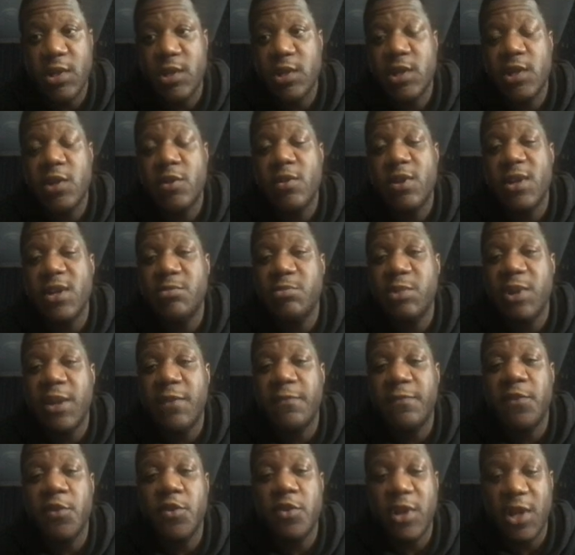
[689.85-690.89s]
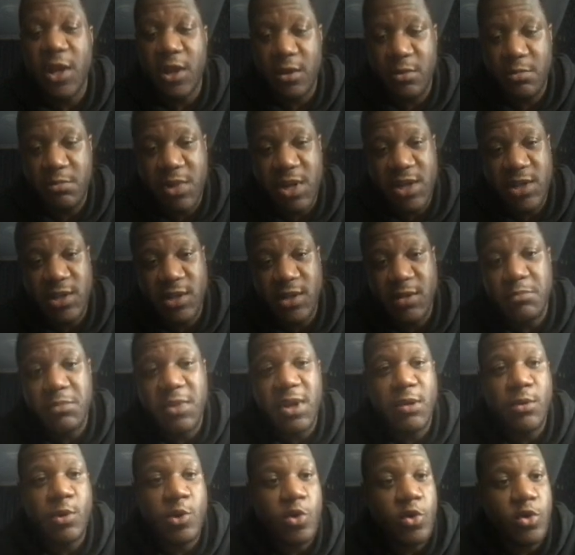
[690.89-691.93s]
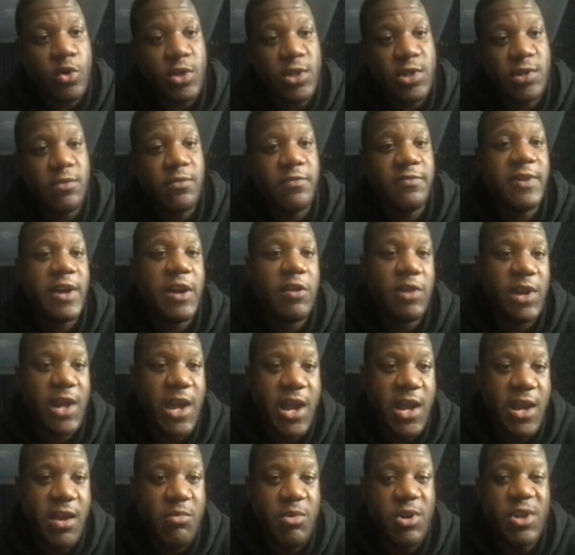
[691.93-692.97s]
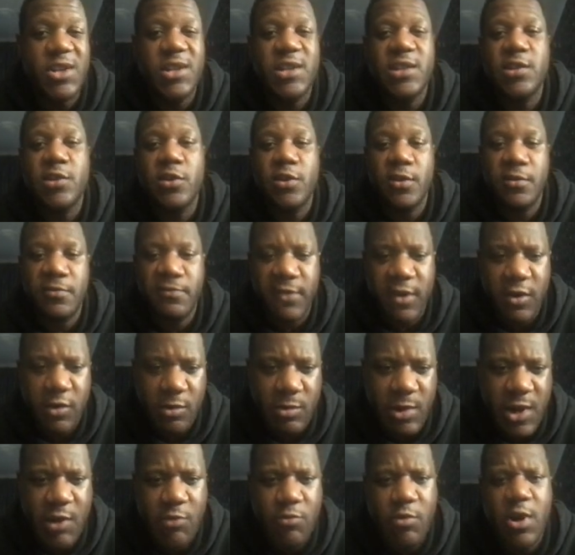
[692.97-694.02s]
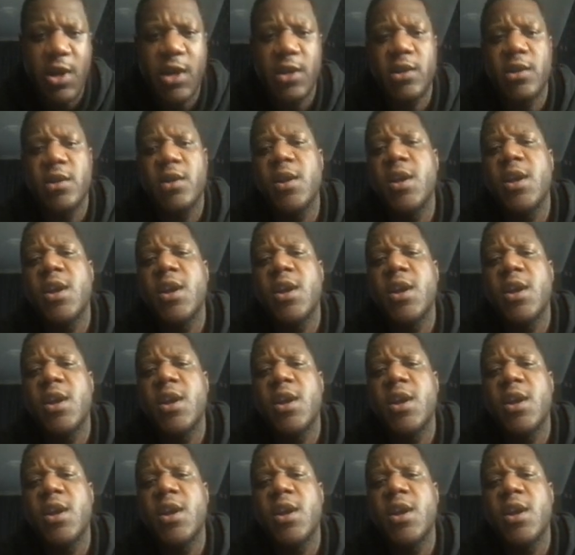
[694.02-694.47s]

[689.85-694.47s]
You know, there's been a few hit and miss meme coins that we found lately, but this on Ethereum network